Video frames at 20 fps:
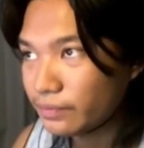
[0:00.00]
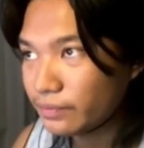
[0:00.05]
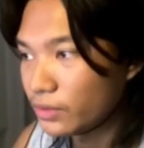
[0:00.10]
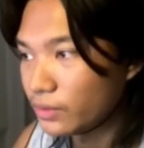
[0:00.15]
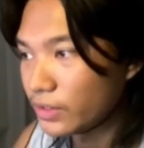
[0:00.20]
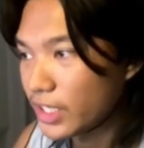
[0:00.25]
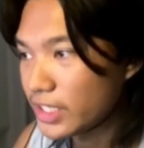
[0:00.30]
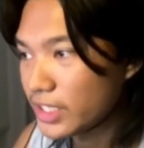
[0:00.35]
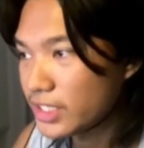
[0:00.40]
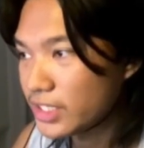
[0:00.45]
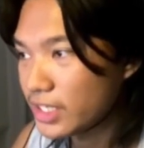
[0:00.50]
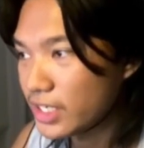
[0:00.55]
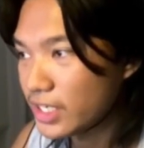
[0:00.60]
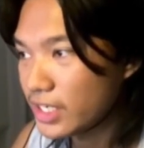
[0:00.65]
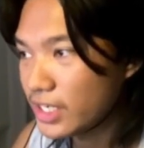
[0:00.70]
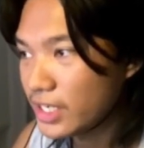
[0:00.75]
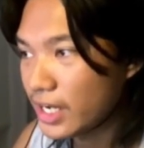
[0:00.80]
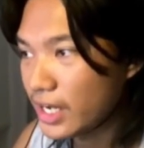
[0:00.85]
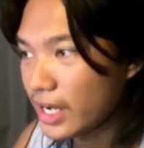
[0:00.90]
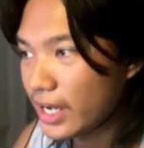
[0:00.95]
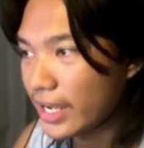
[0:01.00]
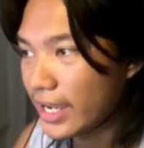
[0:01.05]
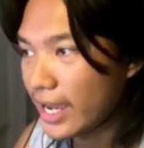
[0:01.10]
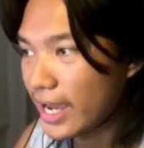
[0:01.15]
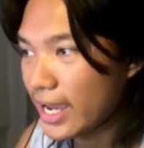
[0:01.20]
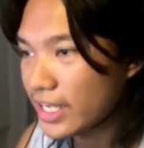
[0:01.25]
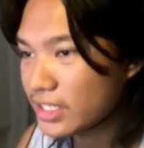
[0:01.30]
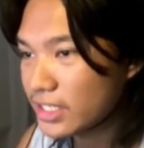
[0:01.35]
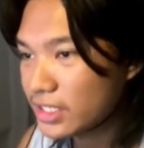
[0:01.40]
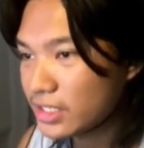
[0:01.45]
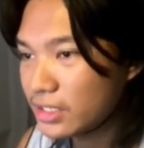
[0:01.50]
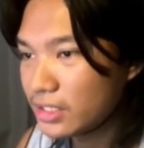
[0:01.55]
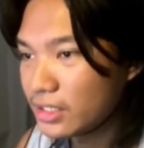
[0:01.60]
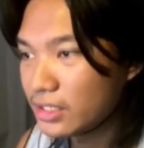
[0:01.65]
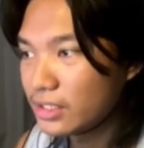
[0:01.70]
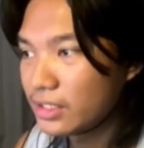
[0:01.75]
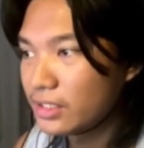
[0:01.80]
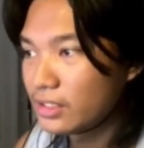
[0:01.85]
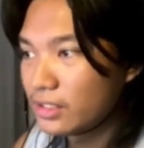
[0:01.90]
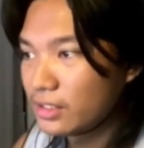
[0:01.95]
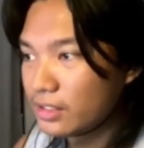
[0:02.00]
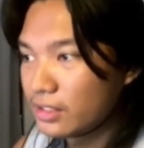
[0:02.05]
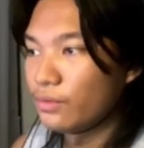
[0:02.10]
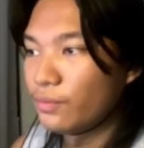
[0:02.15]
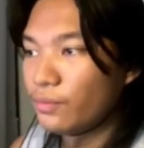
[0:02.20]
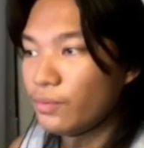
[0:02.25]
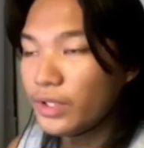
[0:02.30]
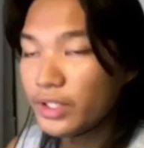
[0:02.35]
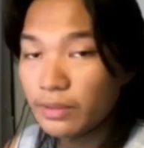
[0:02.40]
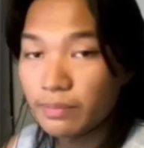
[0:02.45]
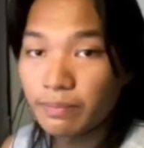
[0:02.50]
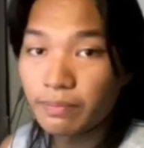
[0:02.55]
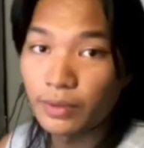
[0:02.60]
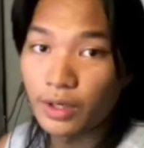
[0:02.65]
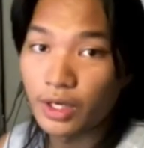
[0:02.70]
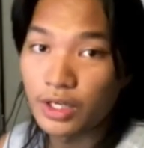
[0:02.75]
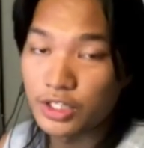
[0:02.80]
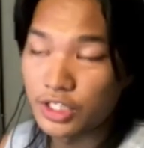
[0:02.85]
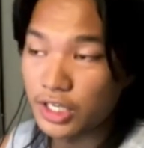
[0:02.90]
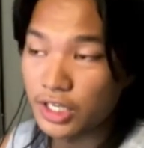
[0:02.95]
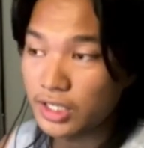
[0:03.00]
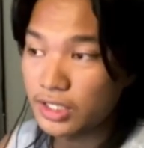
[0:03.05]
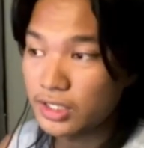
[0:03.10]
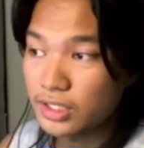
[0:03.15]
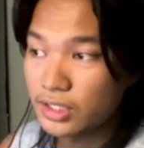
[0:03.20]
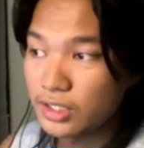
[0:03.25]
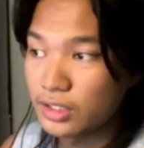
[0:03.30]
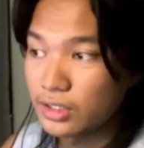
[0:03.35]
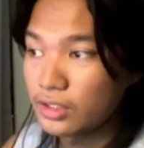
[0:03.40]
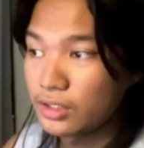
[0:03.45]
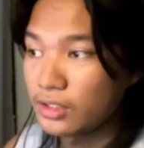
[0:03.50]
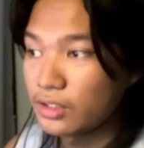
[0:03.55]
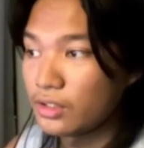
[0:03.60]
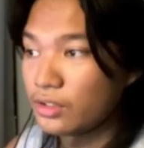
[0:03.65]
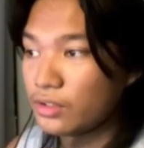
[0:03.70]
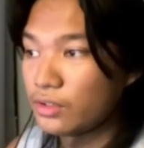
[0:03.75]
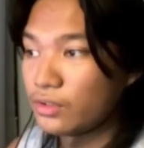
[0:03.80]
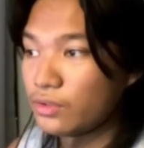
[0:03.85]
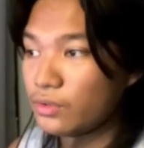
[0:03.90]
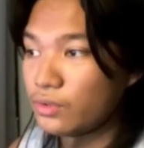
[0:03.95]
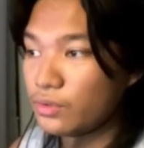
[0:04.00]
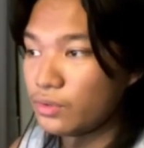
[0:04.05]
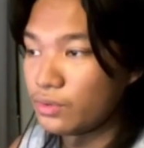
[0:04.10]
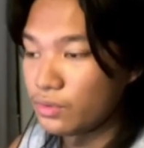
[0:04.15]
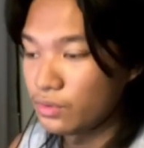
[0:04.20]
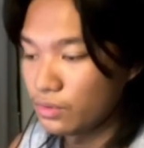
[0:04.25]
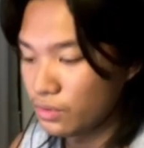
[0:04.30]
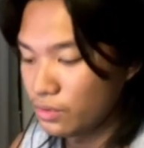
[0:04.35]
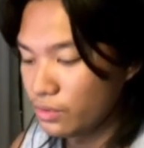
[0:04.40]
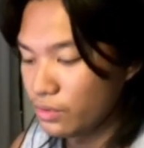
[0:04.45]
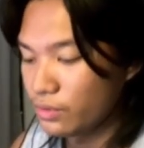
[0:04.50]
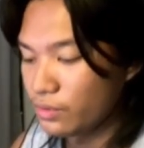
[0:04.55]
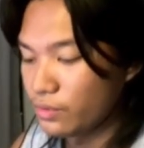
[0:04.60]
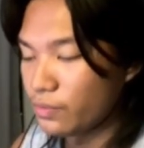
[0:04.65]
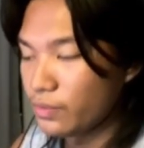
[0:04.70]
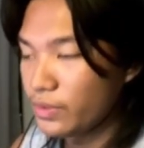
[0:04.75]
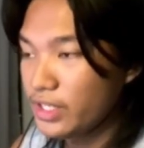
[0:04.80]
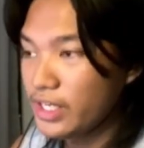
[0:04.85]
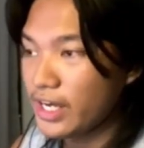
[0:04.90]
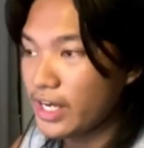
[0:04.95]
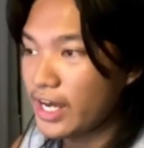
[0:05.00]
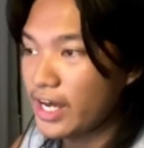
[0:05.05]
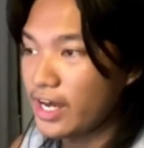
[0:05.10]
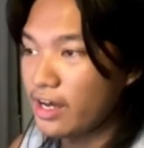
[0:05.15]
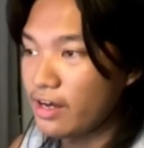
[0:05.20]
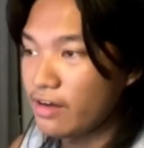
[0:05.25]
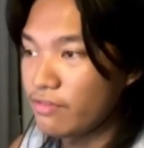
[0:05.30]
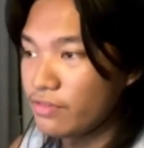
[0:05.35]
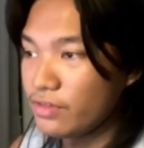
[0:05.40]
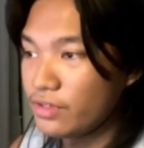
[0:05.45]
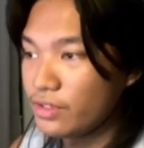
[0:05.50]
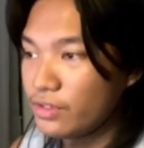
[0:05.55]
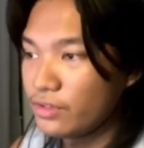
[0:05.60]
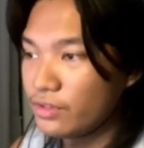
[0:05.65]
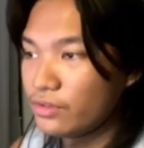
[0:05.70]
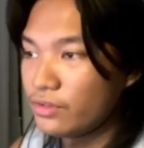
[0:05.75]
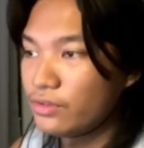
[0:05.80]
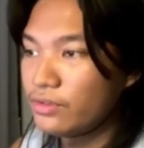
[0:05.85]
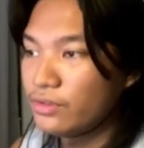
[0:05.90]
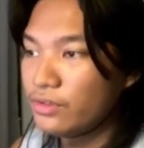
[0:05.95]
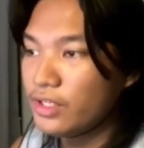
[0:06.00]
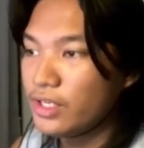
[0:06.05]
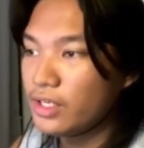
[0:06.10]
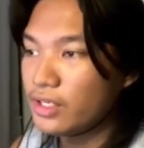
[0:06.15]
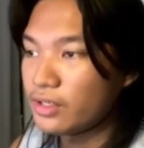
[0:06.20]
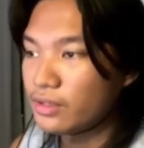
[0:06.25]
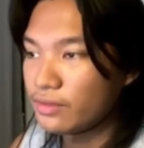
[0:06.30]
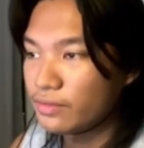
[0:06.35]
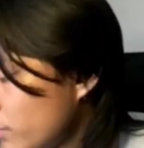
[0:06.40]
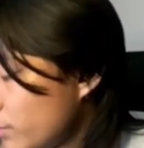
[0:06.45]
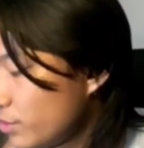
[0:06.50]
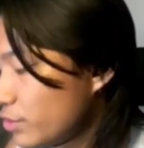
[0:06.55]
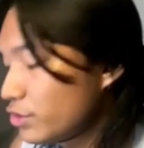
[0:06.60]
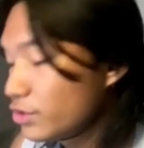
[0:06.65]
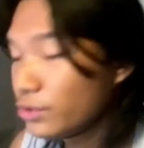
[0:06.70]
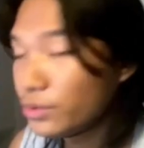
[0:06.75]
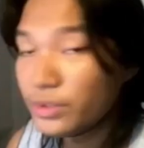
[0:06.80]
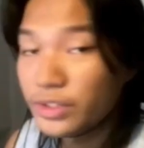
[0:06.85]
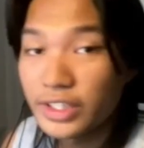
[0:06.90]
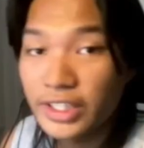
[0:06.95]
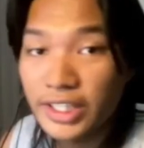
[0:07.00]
So let's say I ask, what projects do we have today? So the